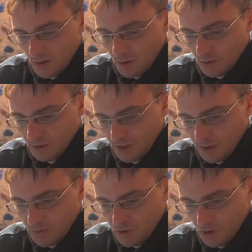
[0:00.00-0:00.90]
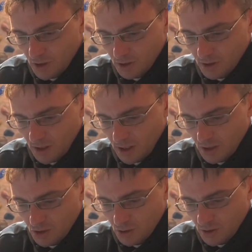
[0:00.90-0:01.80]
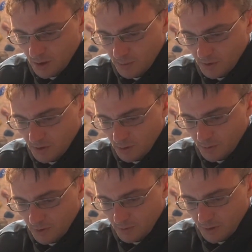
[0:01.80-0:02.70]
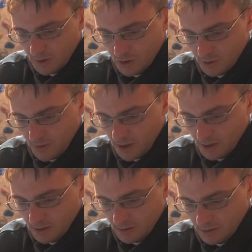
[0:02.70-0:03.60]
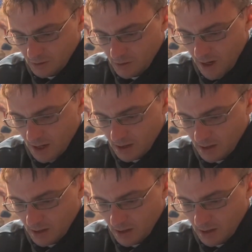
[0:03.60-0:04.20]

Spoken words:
Hold types: jug, edge, crimp, sloper, pinch, pocket, crack.